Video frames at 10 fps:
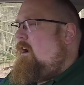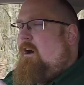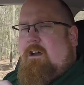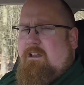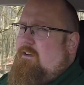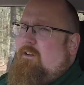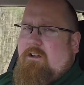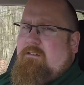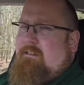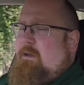I love a
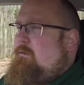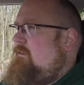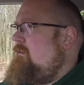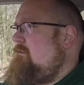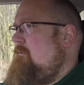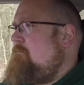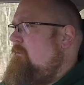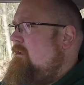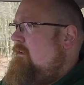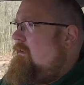good sound system.
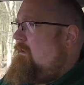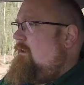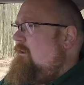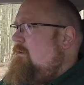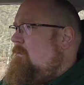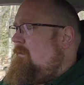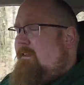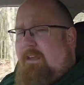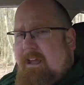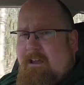When the
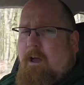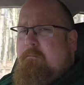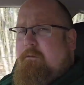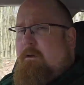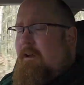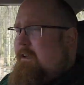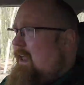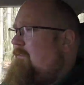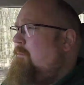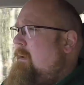day comes when I can
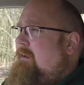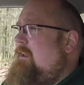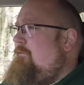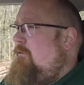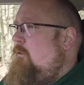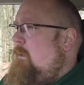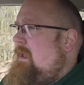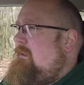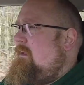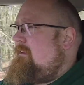have a Bentley for a
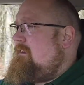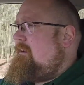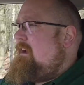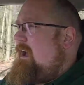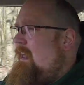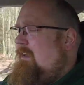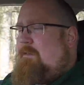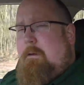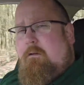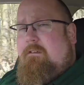week and
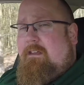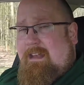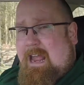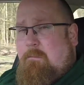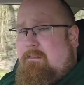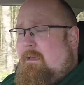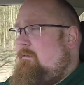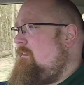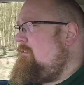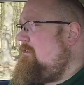experience the name sound
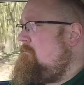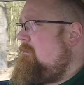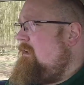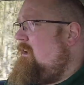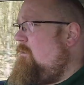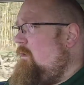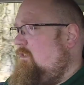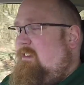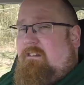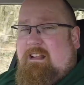system,
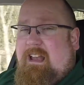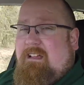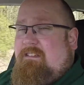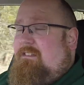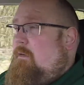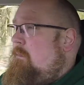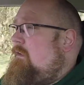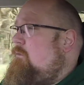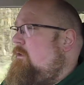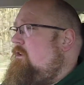which is classed as the
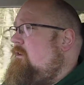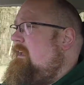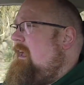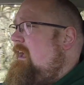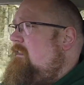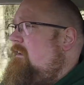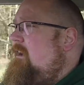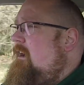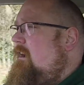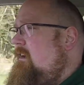best one you can get in a
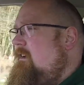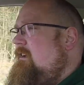car,